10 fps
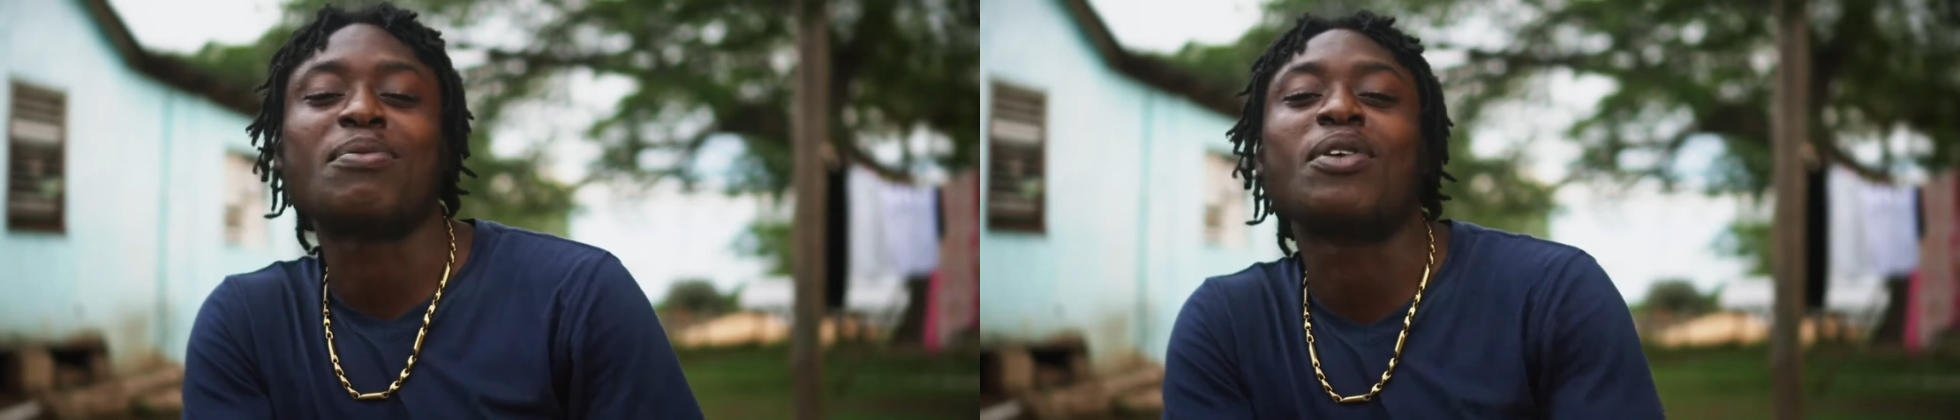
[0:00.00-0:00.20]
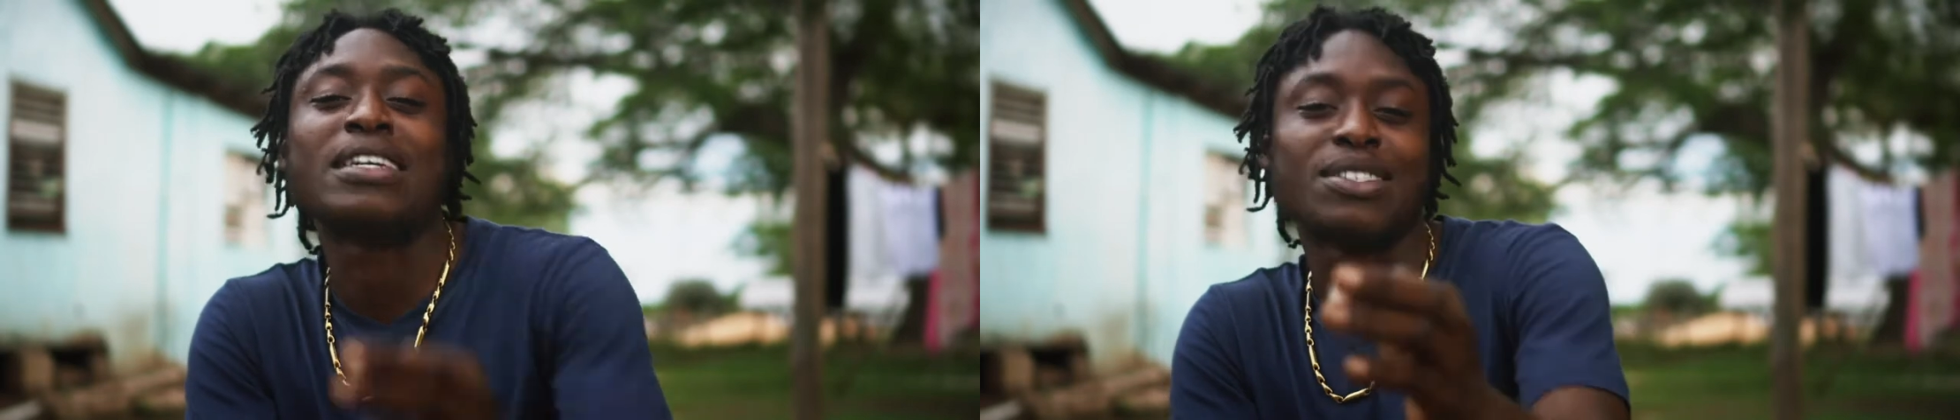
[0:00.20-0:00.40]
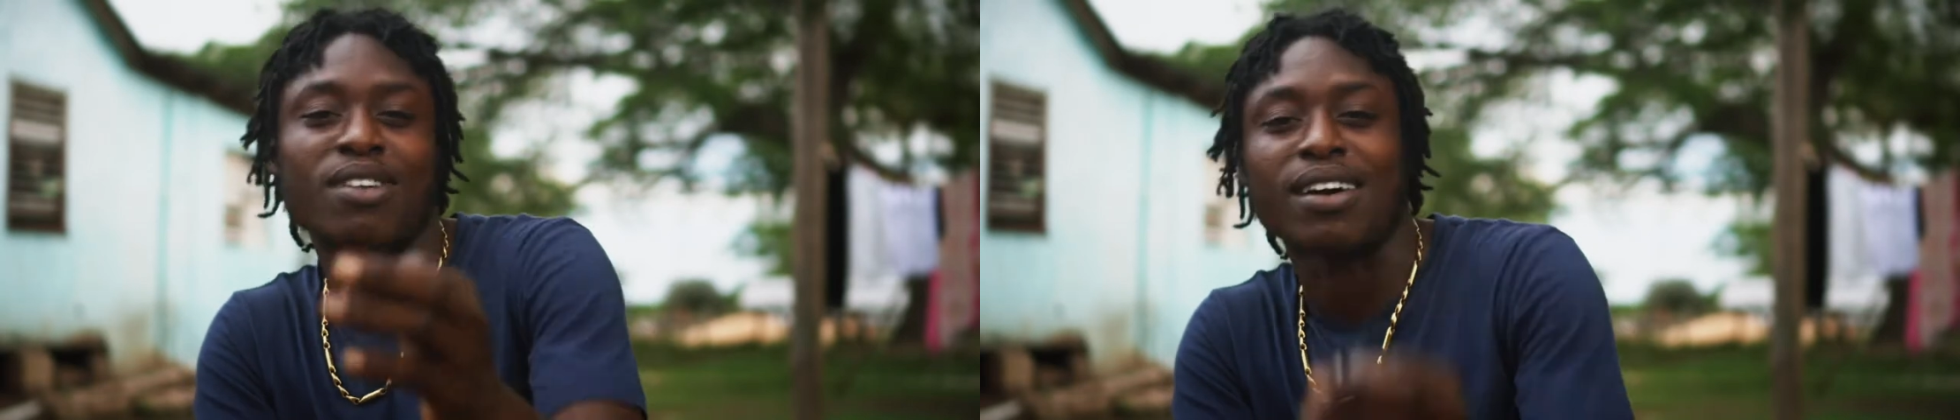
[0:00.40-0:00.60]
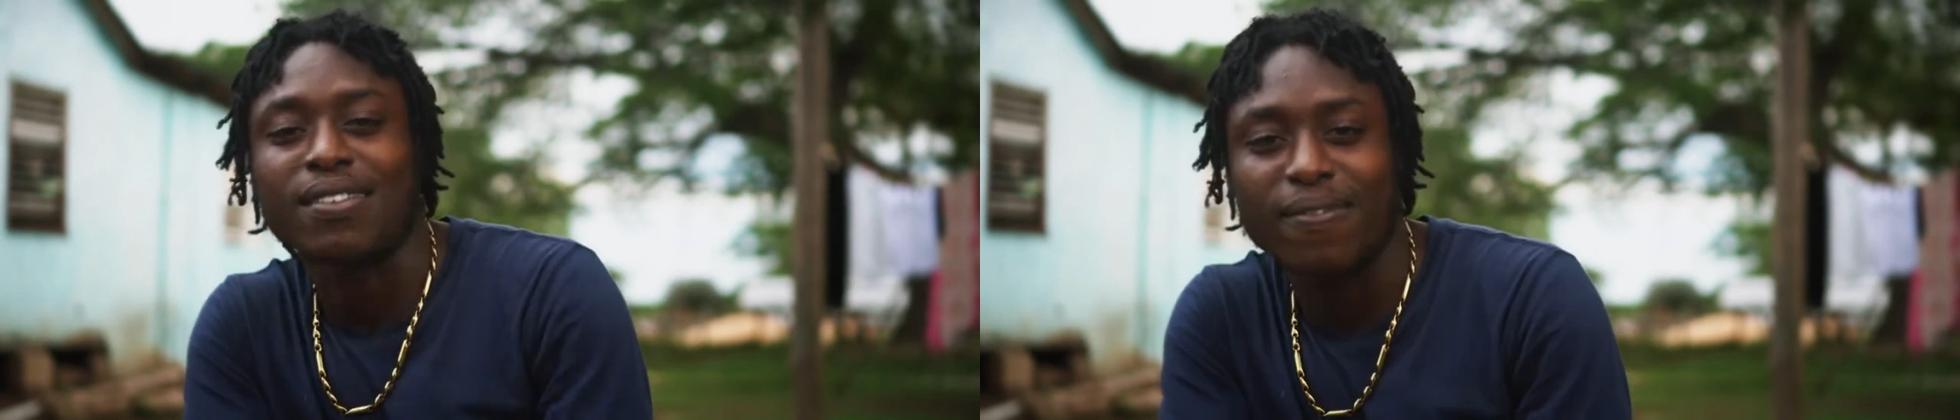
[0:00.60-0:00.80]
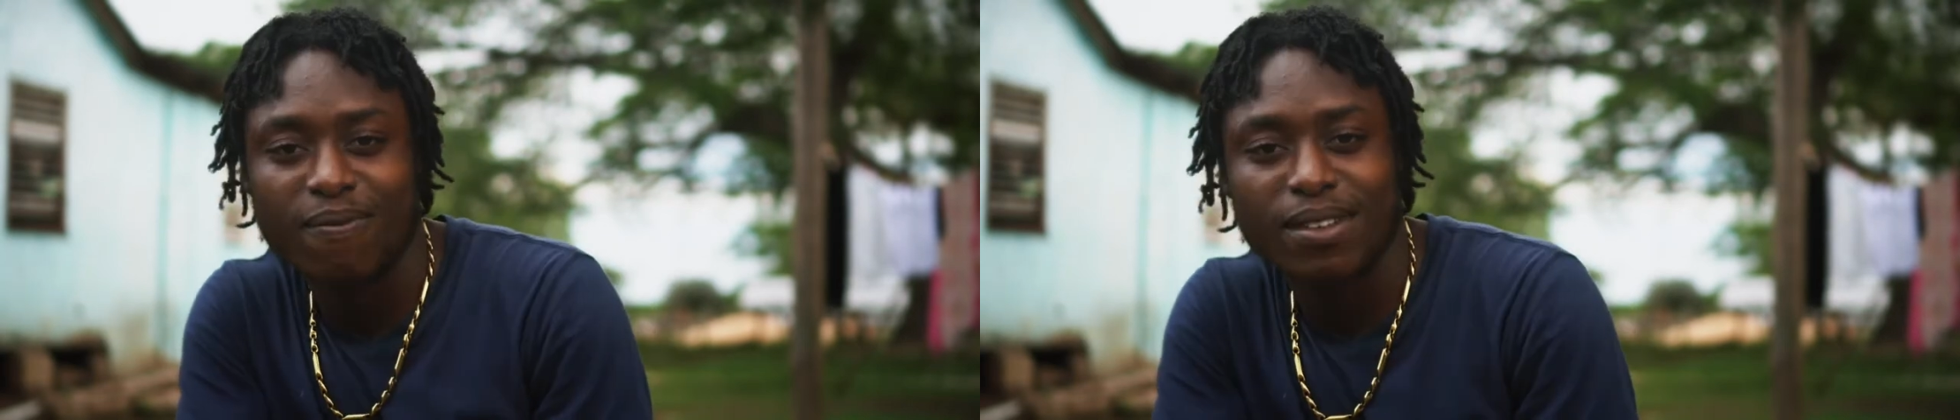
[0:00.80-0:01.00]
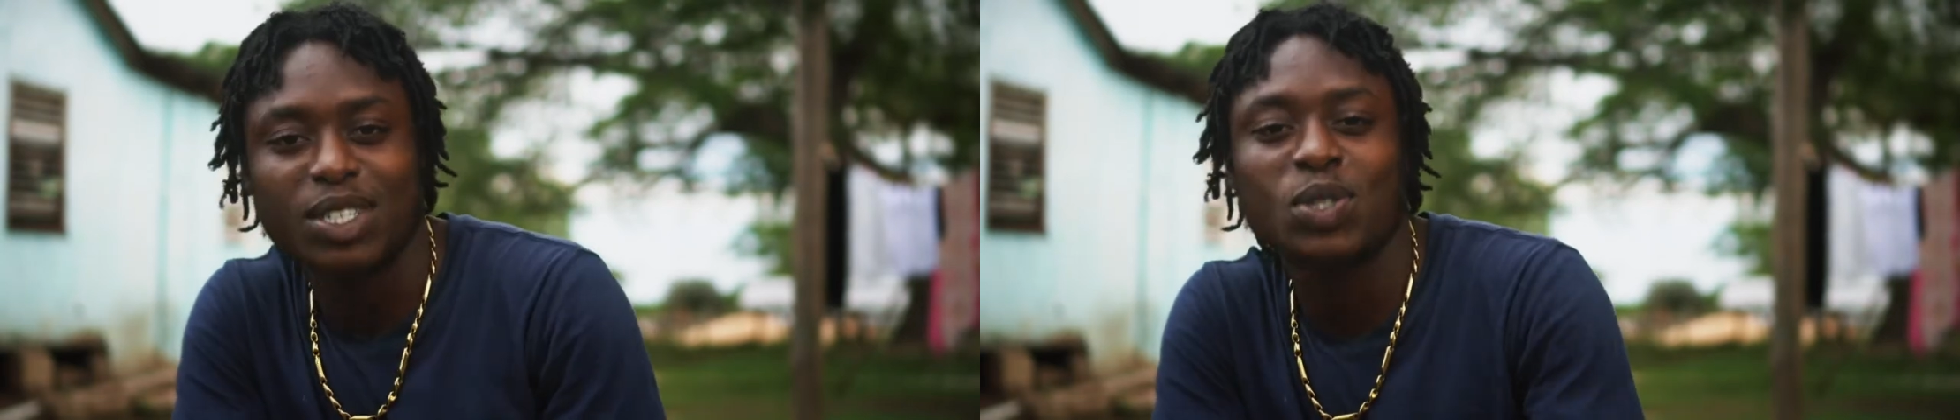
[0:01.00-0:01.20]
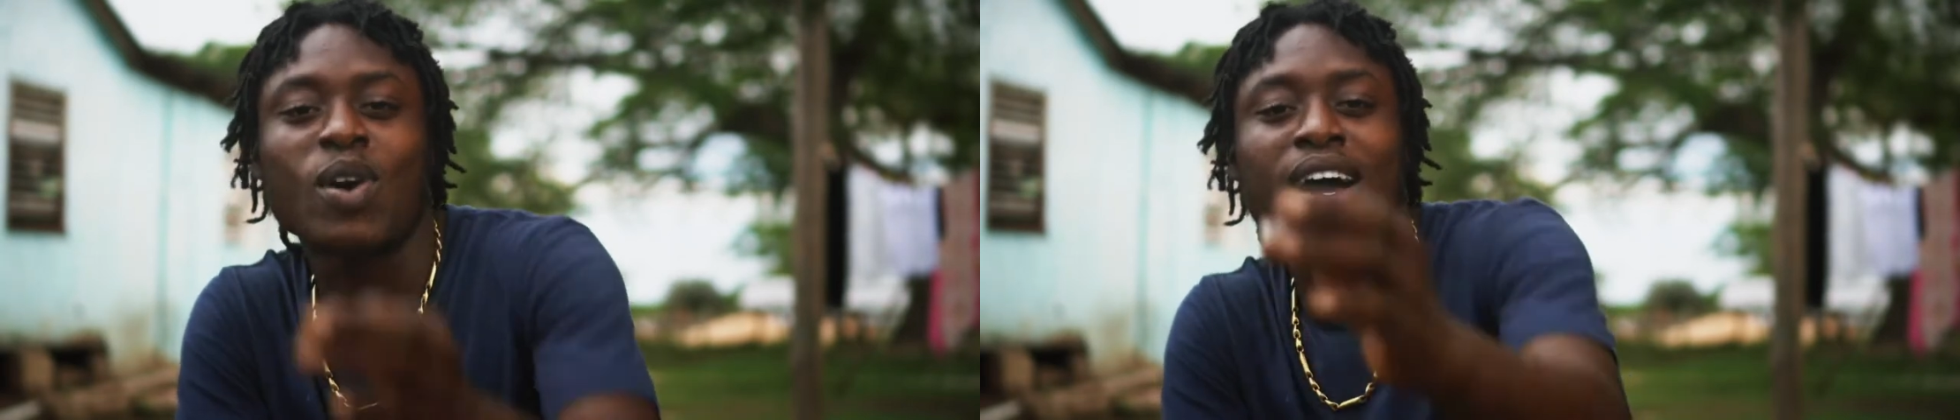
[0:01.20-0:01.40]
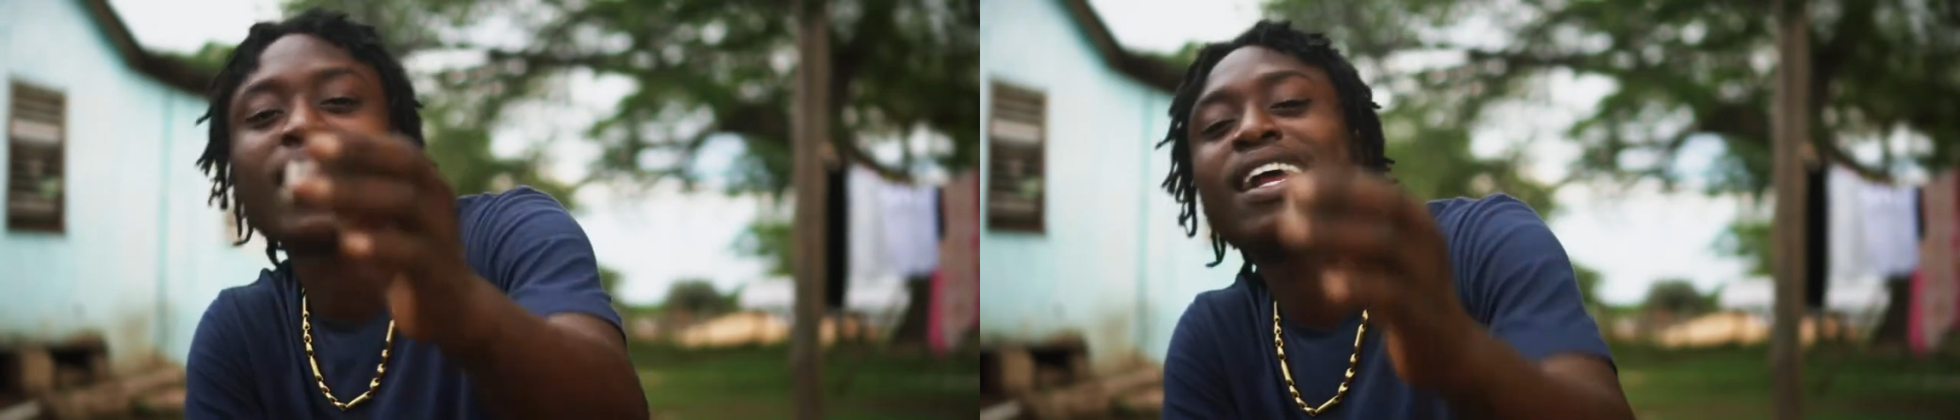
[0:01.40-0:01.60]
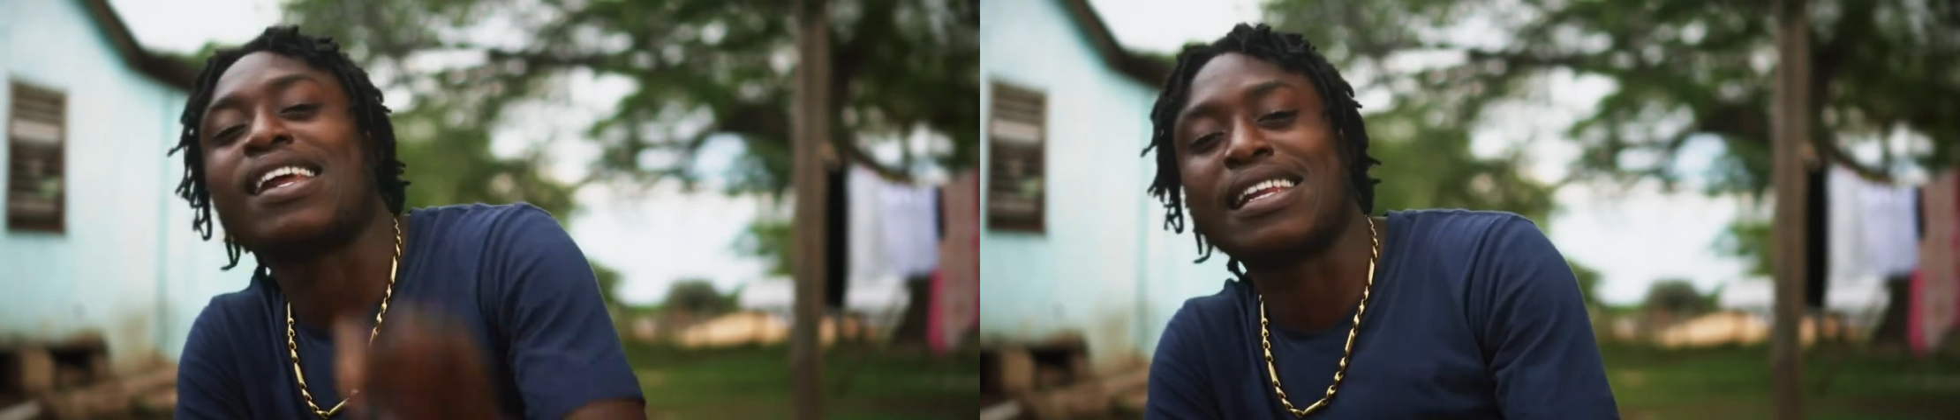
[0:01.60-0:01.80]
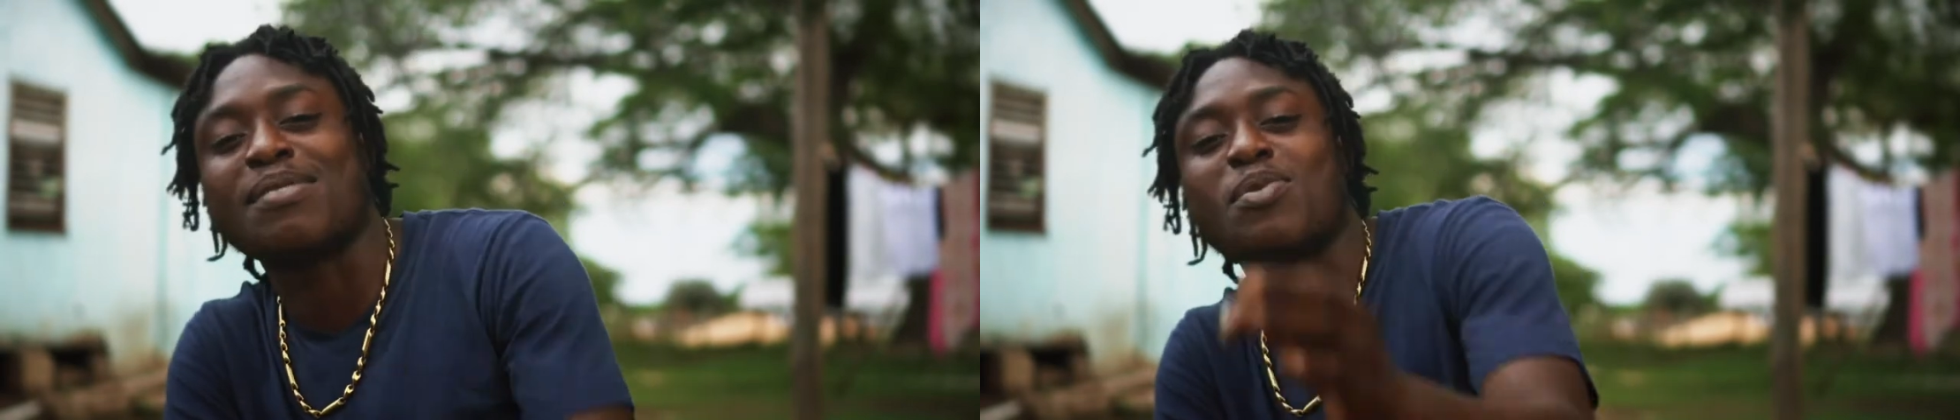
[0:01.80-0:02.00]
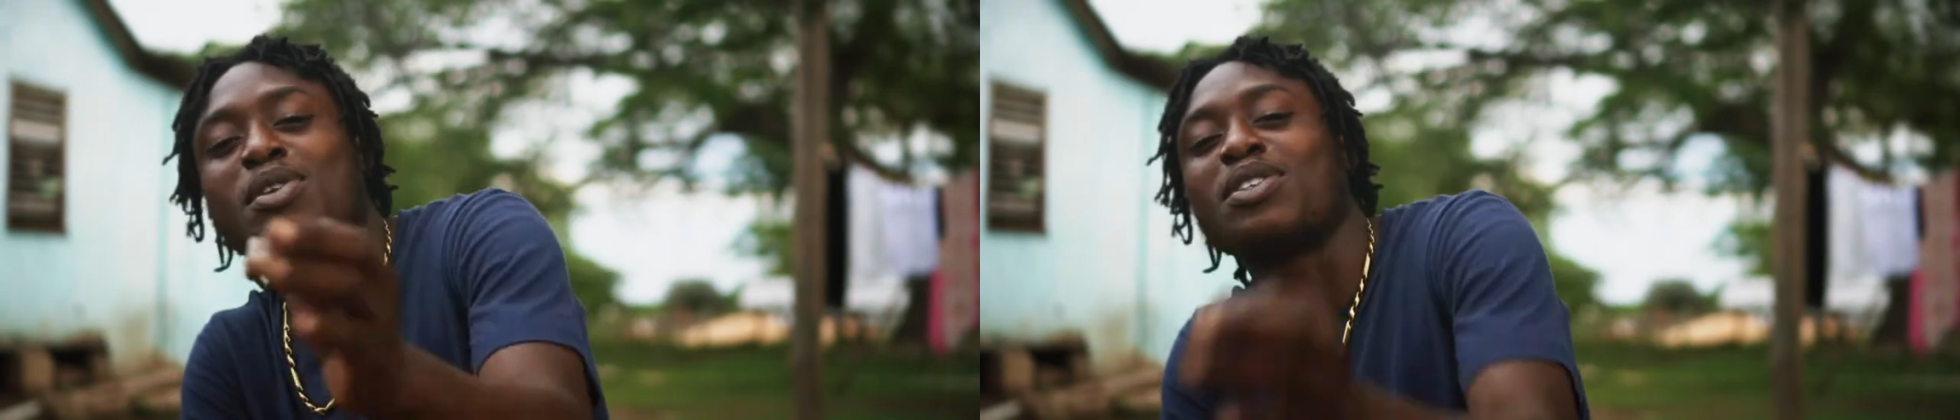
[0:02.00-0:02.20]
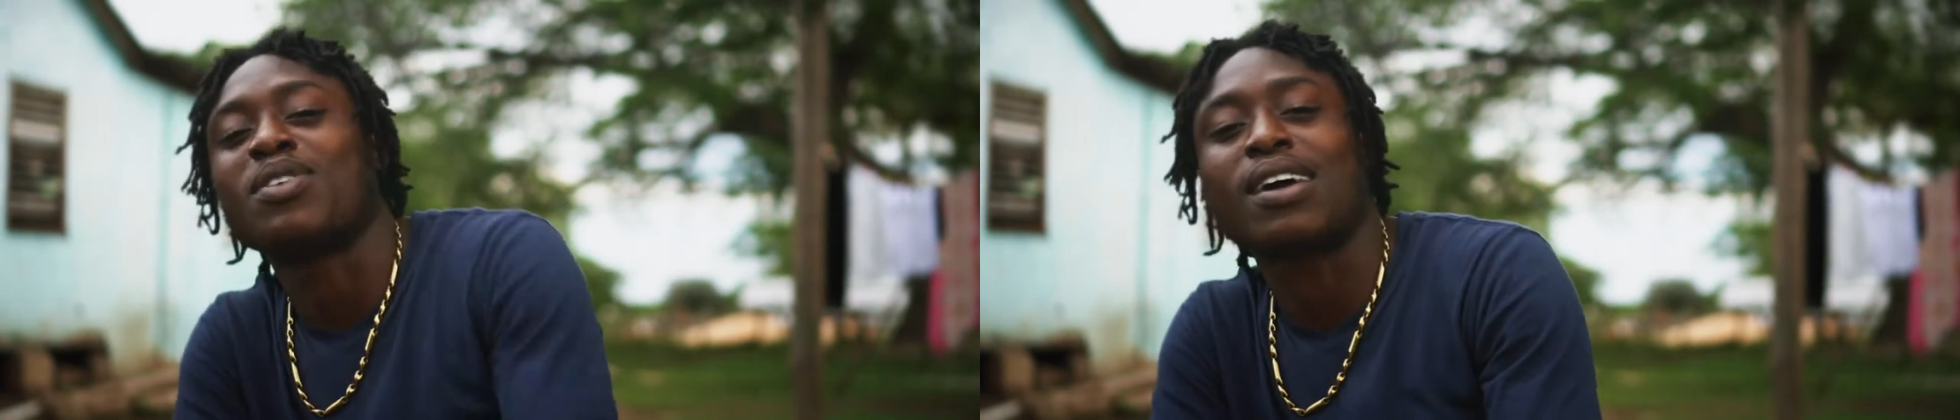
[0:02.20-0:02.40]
more this way. Show all the kind of bodies.